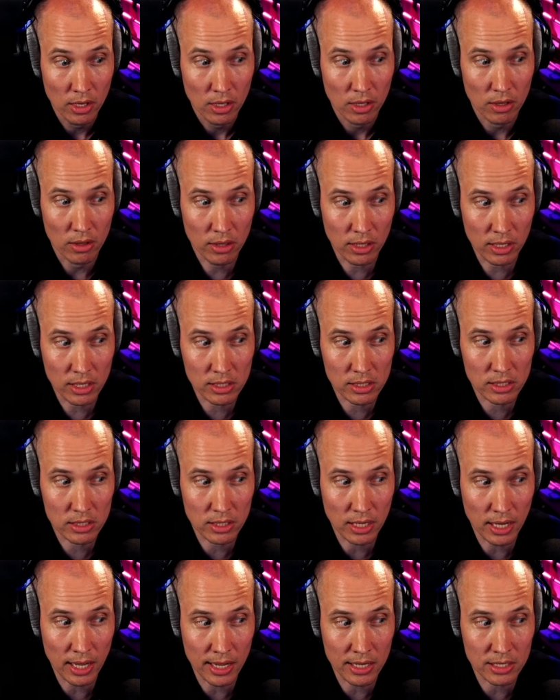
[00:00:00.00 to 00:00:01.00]
this
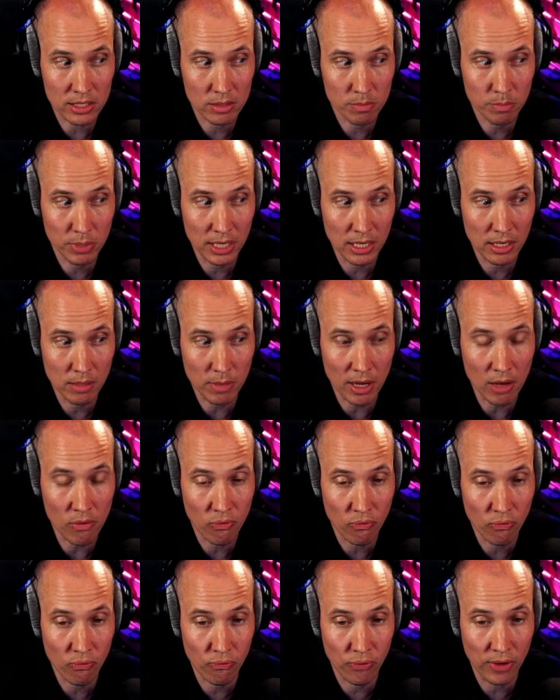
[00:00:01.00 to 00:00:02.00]
has been my
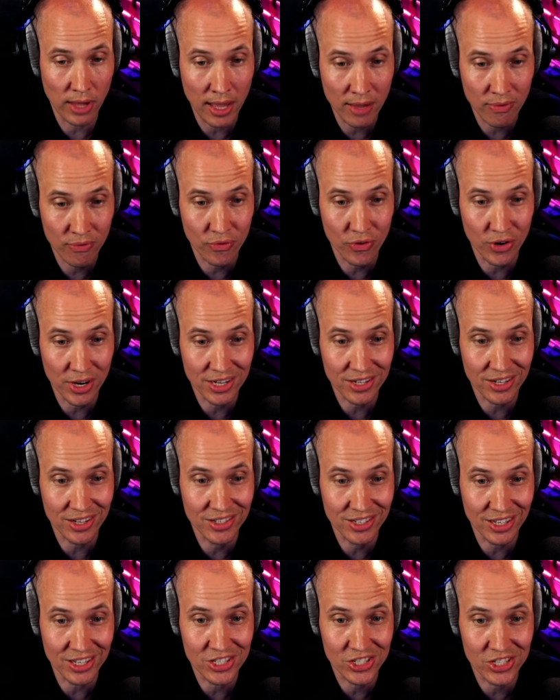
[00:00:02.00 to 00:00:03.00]
favorite
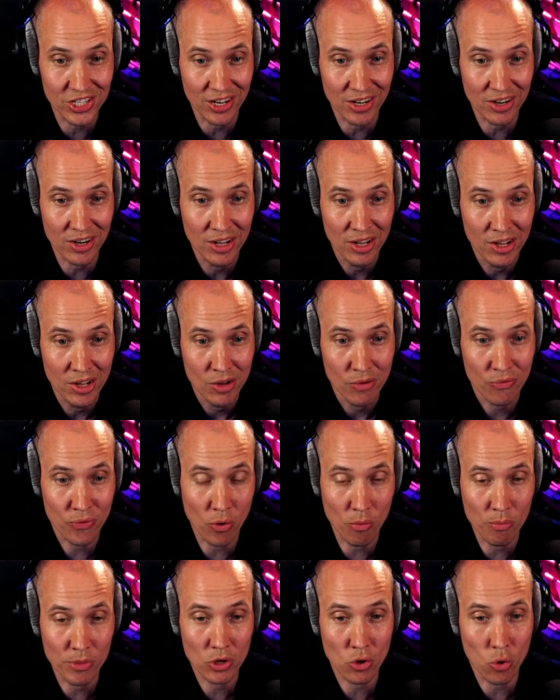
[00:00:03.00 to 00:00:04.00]
addition
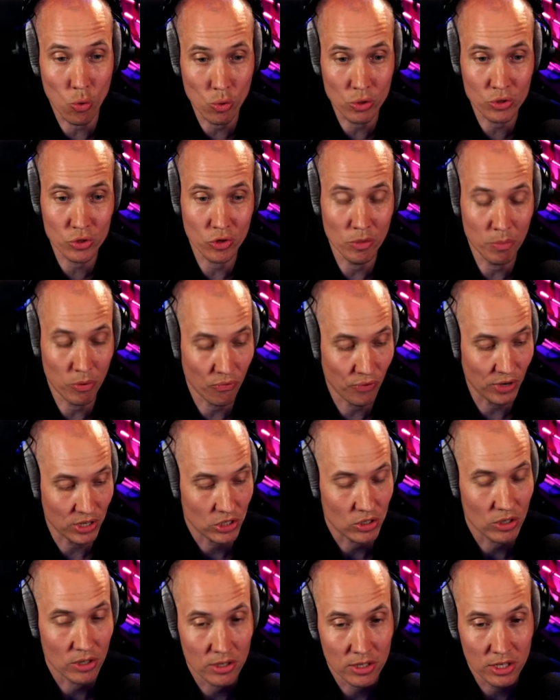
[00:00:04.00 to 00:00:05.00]
from the core to the
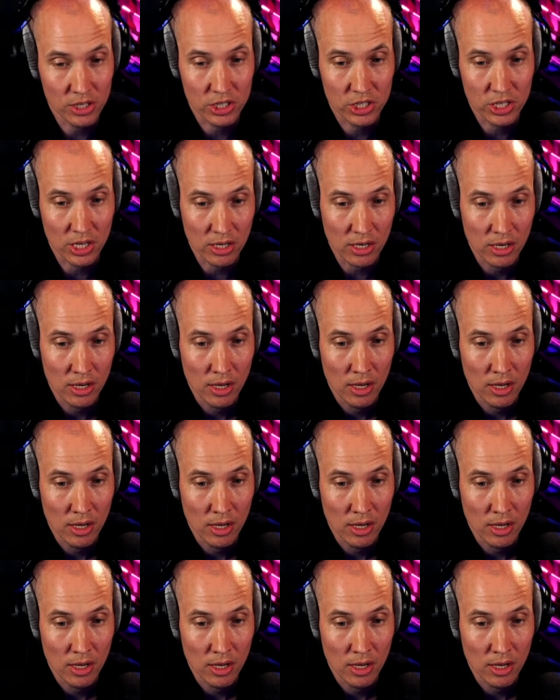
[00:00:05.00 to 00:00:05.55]
Professional Edition,